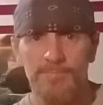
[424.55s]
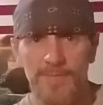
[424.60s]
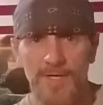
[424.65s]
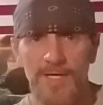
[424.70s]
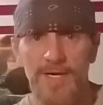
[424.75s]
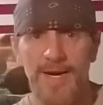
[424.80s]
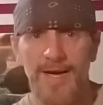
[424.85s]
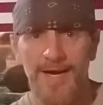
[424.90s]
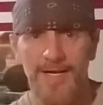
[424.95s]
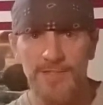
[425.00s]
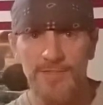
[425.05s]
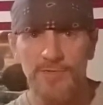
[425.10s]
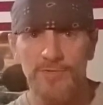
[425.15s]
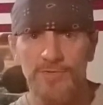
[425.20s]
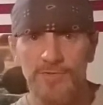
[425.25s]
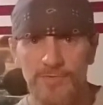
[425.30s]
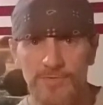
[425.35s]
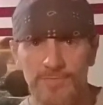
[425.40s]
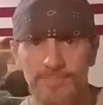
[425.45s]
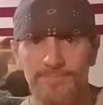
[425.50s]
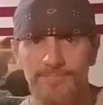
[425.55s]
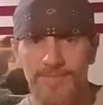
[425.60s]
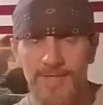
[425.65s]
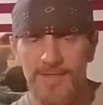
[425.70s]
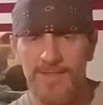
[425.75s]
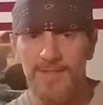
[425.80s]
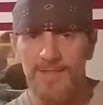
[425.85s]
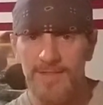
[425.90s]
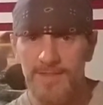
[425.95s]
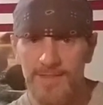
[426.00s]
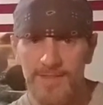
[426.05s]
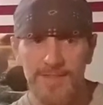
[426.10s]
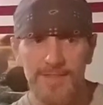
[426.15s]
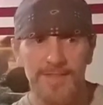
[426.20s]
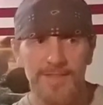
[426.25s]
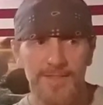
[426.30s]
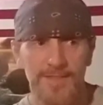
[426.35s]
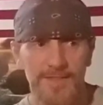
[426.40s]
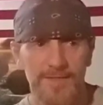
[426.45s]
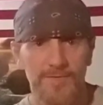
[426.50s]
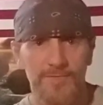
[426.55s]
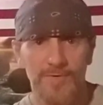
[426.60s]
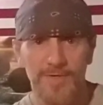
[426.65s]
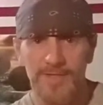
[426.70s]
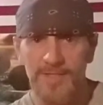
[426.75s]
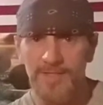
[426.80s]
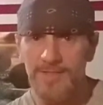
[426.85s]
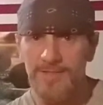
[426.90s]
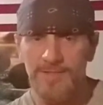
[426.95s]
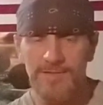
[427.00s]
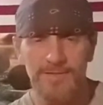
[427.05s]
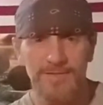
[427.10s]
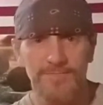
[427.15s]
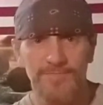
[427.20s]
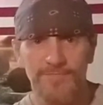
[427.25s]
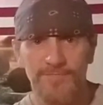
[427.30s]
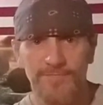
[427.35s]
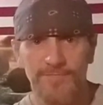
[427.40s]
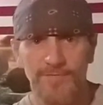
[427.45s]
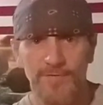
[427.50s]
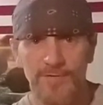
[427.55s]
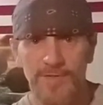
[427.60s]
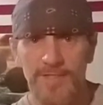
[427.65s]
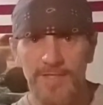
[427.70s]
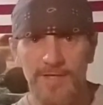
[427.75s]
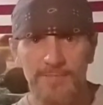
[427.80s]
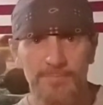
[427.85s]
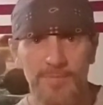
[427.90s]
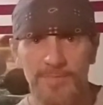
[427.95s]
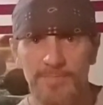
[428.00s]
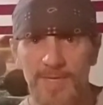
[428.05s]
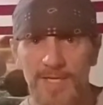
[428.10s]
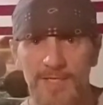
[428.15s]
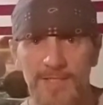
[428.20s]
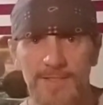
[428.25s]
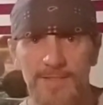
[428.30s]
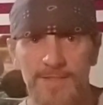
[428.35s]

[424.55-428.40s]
a notch or two when this is fully implemented.